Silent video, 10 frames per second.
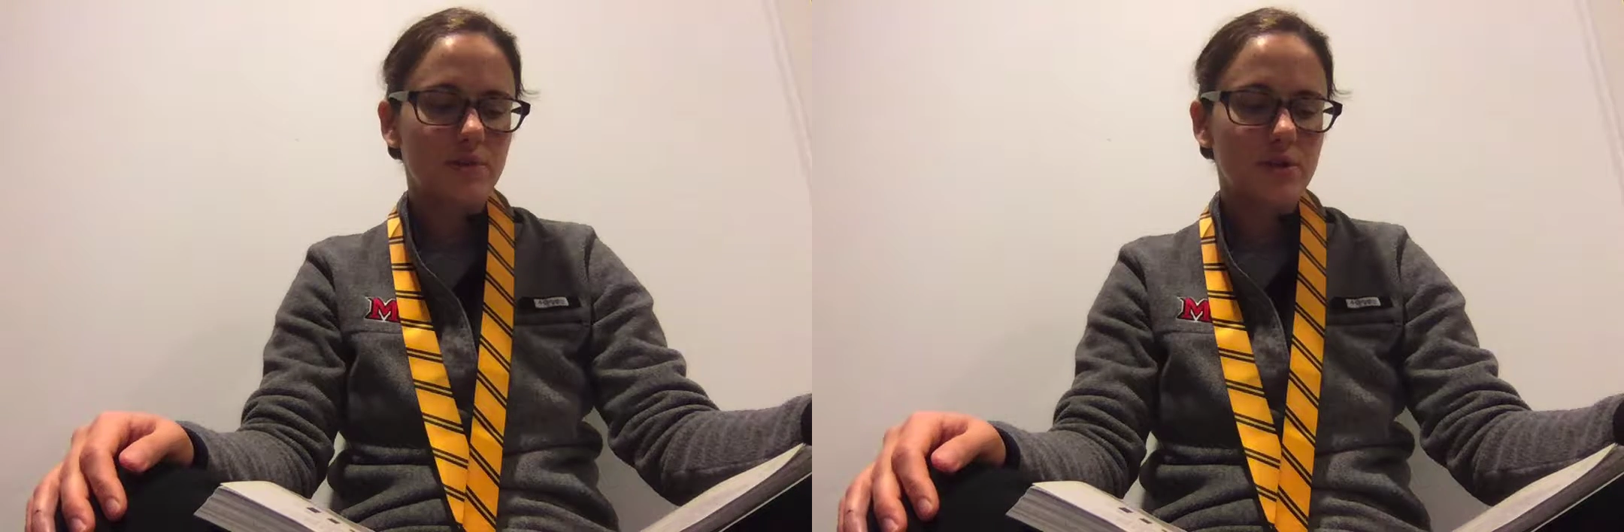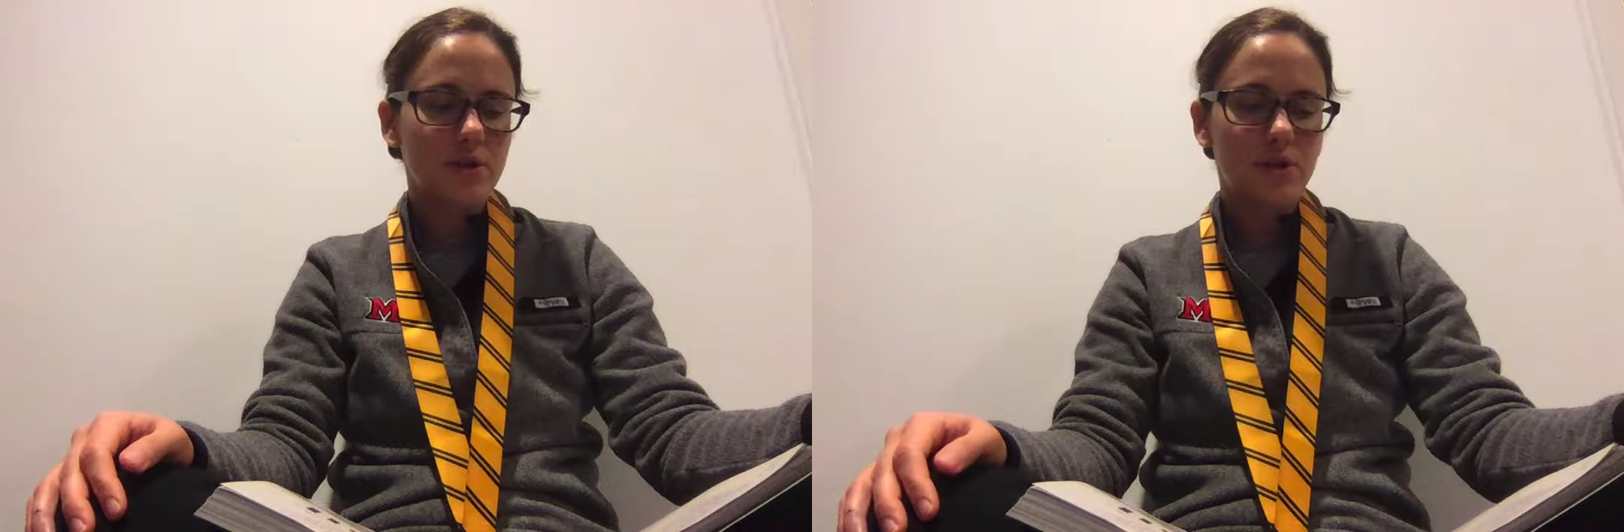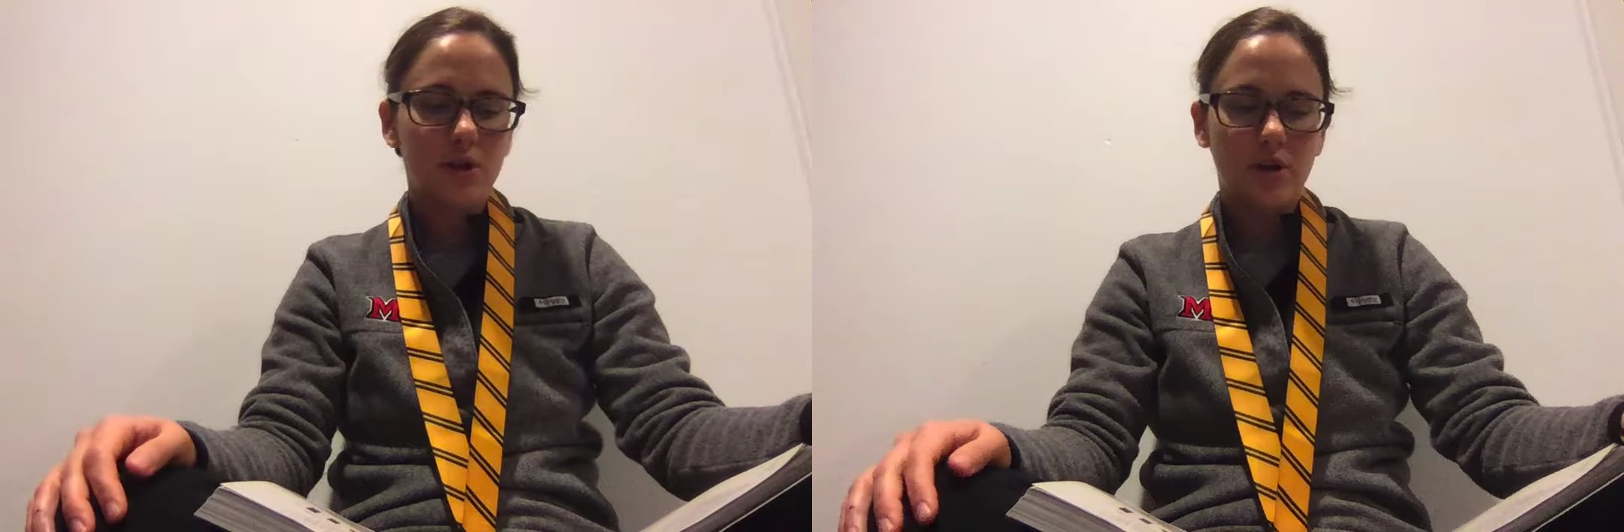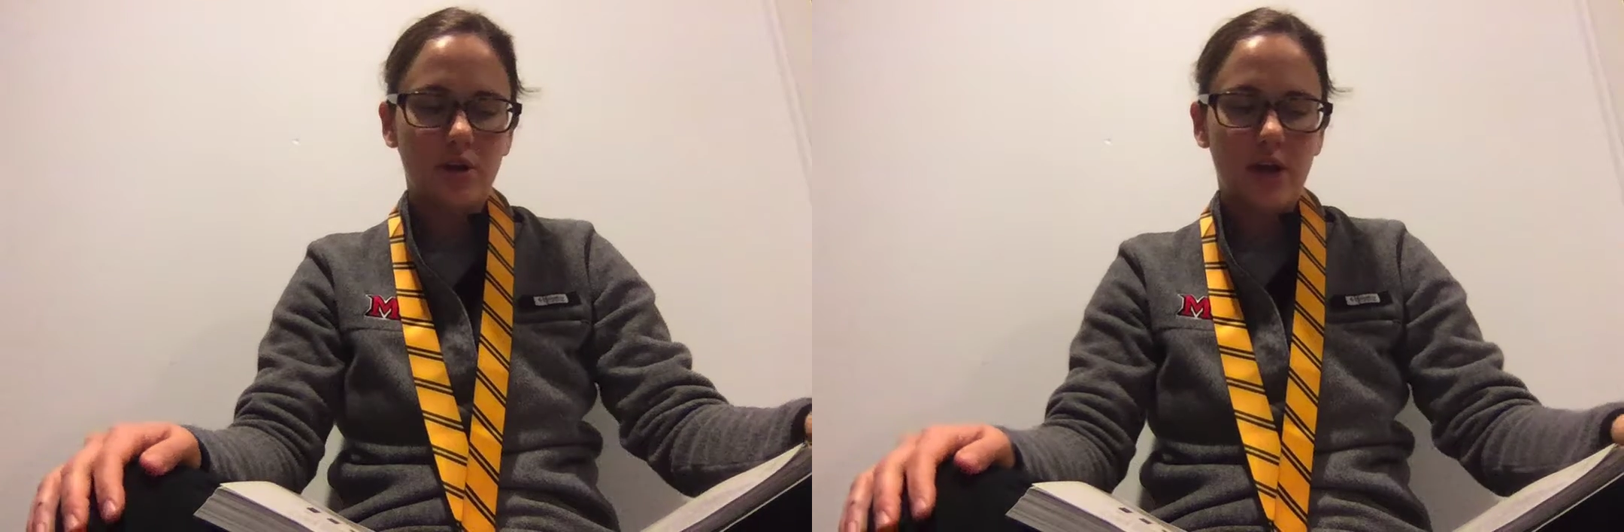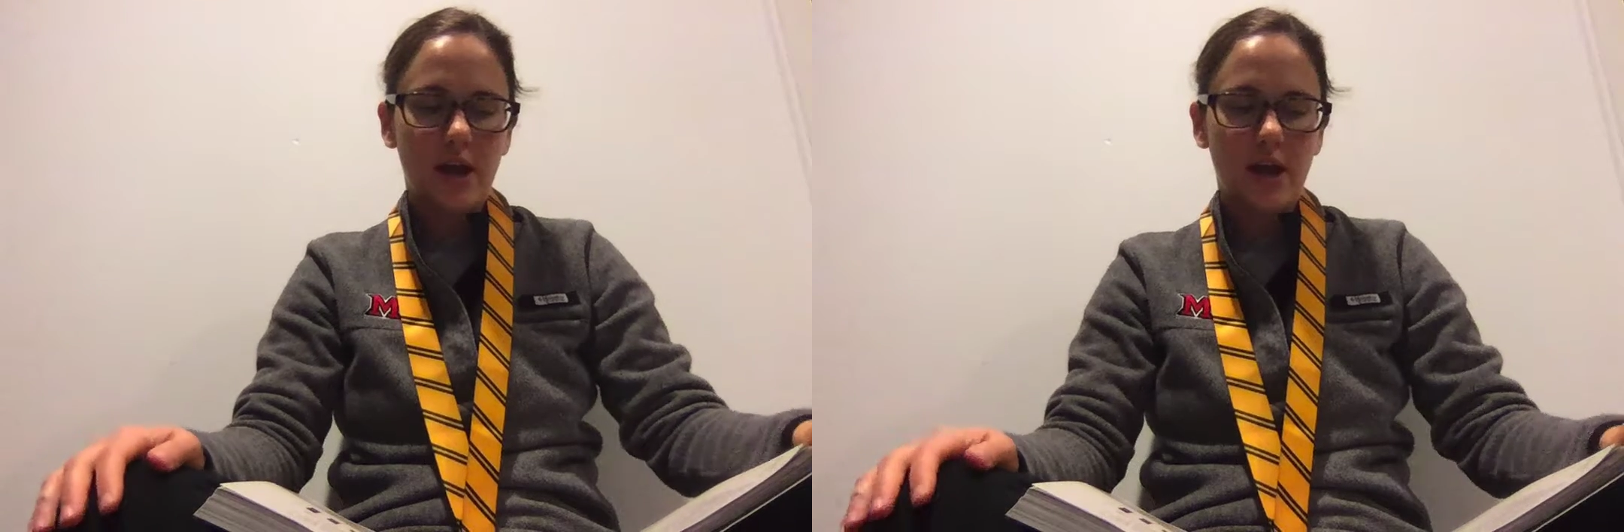which you can
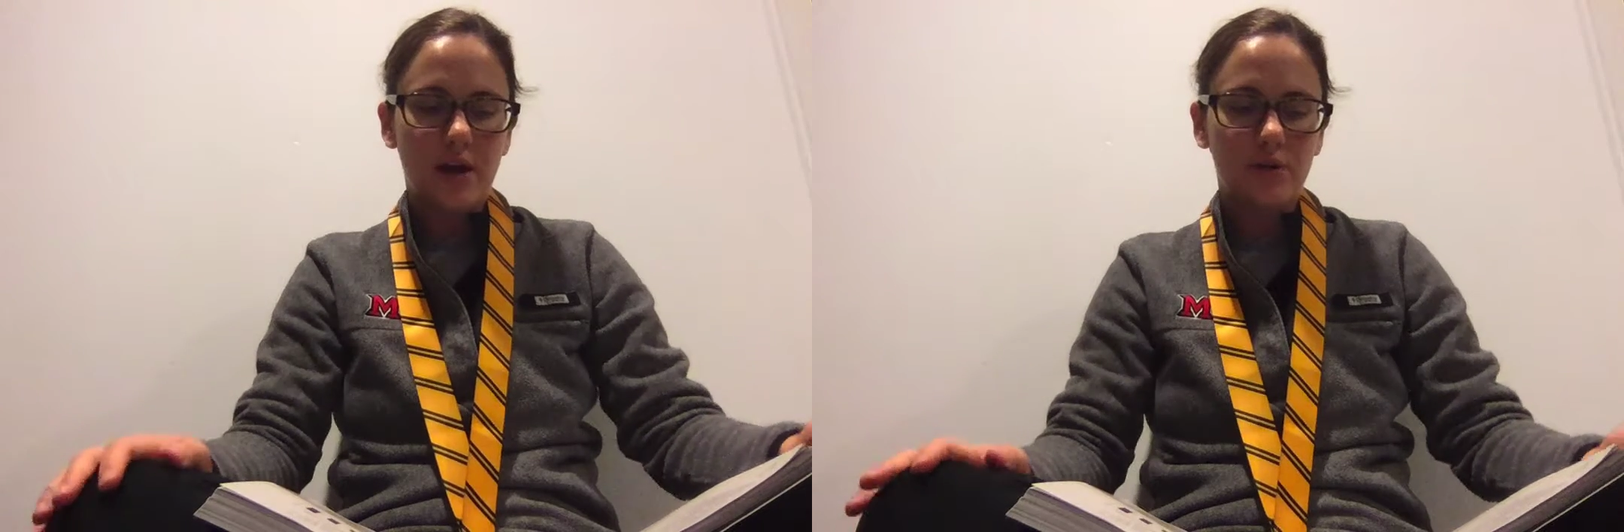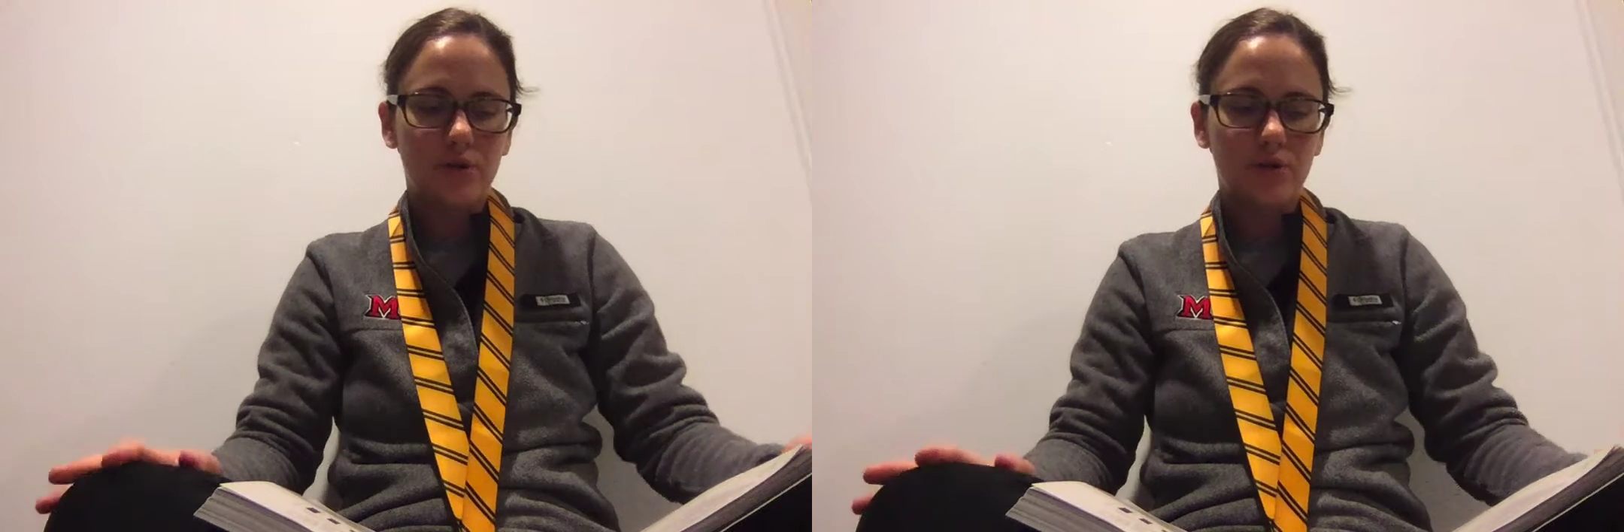look at.